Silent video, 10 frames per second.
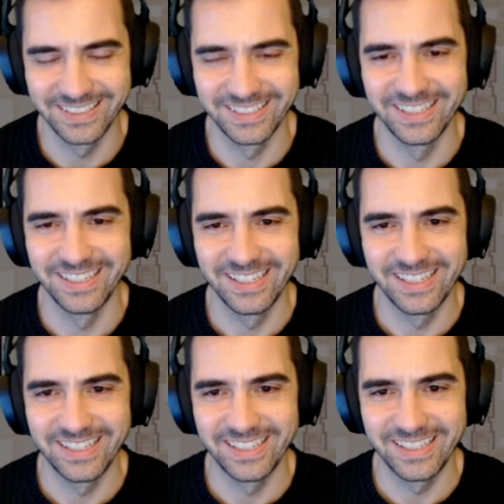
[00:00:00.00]
Shut
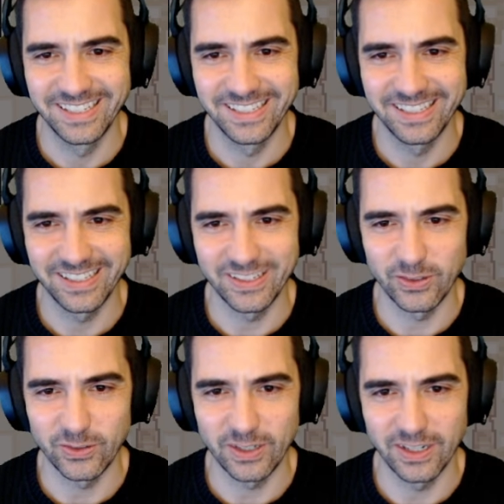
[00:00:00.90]
up!
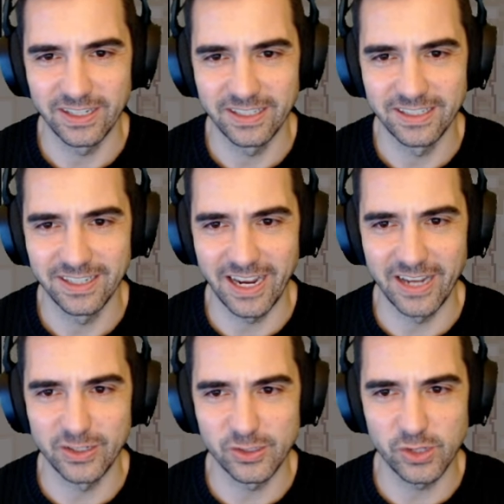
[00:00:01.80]
Oh, God. I ought
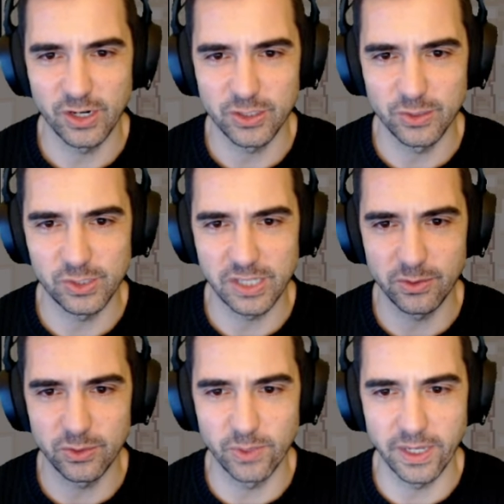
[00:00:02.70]
to use it on you, see how
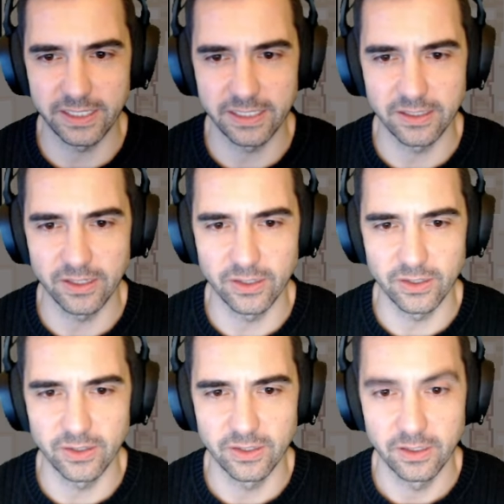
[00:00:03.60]
you like it. Oh.